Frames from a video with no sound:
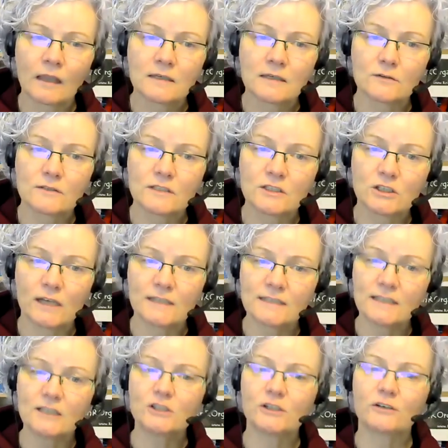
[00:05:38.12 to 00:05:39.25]
So it's a chance
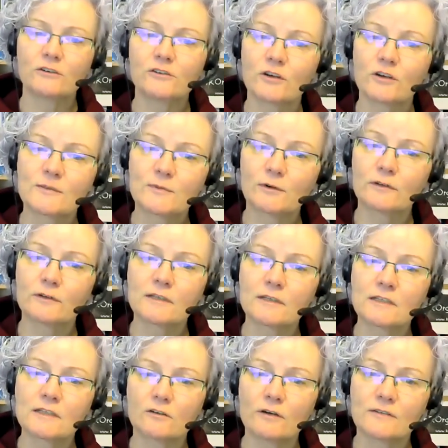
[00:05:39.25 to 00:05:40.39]
each year to explore the
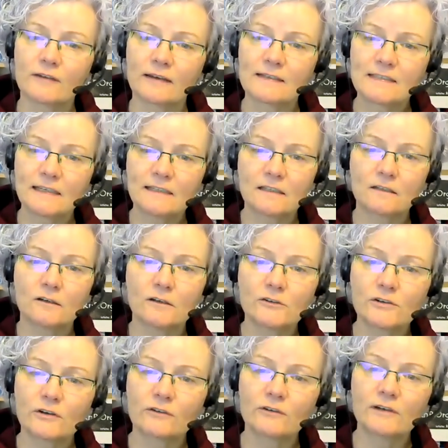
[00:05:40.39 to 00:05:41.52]
stories of extinct and
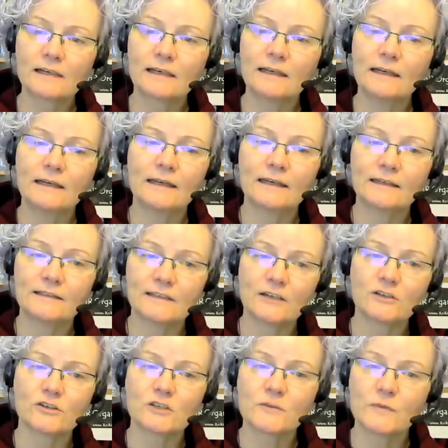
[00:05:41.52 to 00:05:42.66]
critically
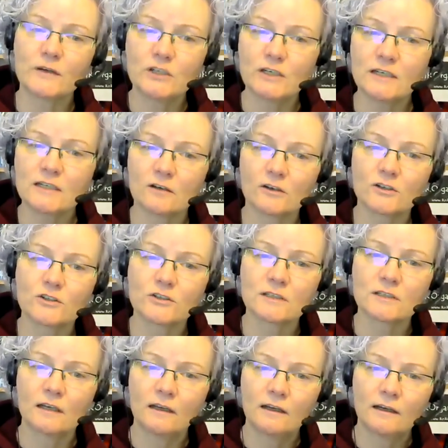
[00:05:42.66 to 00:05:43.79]
endangered species, cultures,
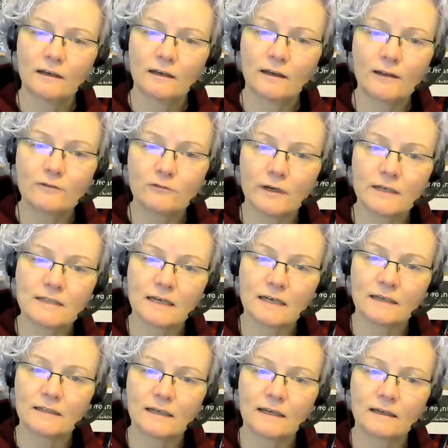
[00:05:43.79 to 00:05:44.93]
lifeways,
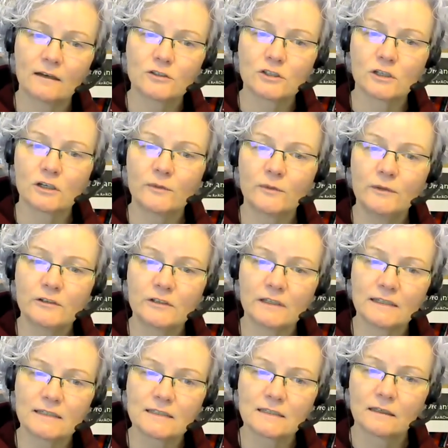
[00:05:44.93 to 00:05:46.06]
and ecological
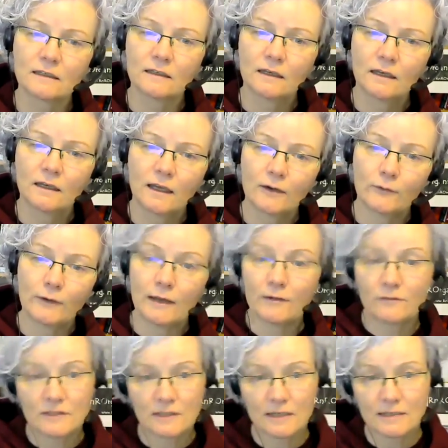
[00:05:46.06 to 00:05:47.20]
communities. While
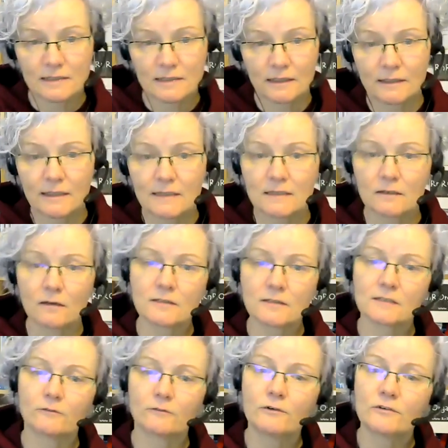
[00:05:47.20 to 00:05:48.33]
emphasising that these
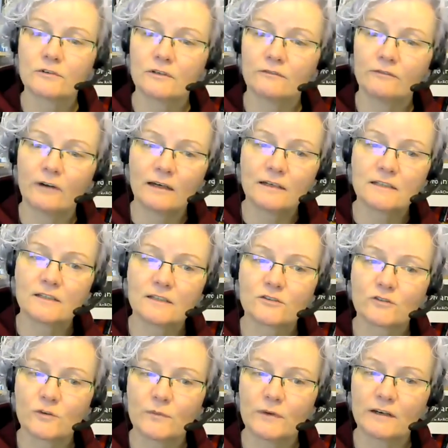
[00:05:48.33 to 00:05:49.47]
losses are rooted in violent and
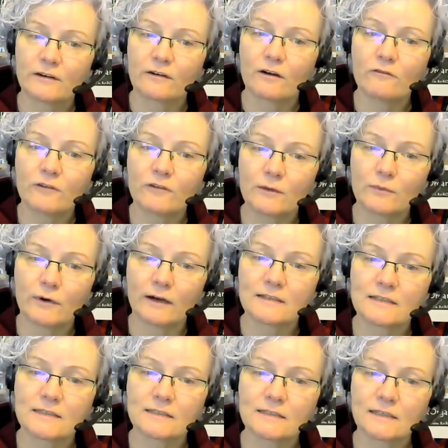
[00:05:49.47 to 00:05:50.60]
discriminatory governing
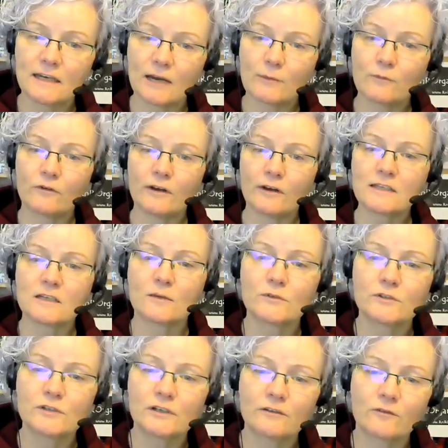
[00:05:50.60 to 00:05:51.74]
practices, the day provides an
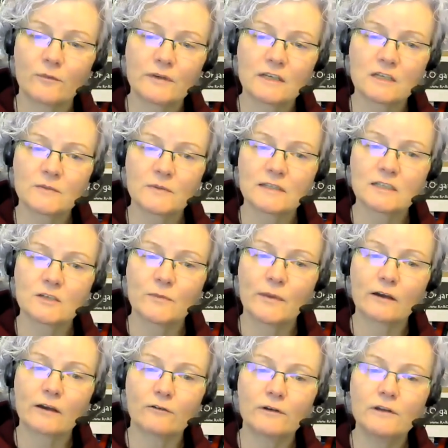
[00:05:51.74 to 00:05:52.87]
opportunity for participants to
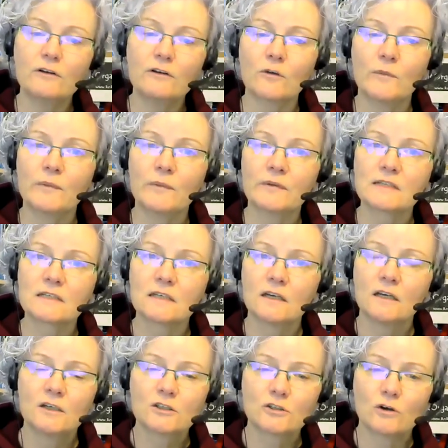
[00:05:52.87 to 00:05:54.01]
make or renew commitments
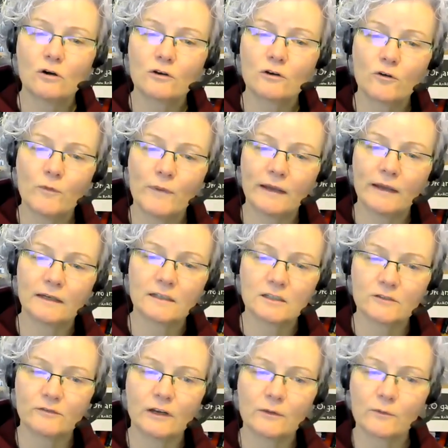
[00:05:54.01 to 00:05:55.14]
to all who remain and
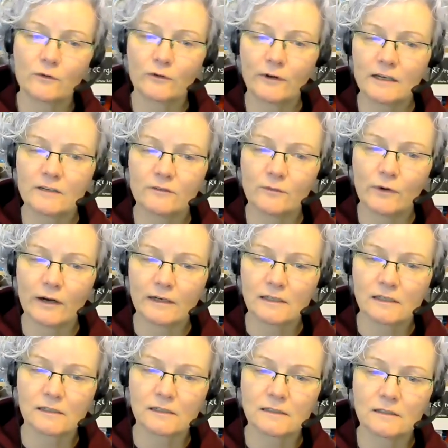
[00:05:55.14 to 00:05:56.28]
develop creative and
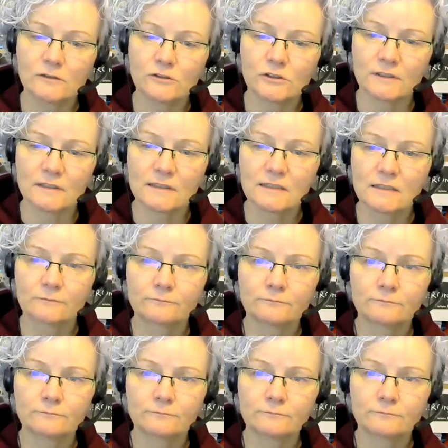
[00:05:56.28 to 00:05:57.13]
practical solutions.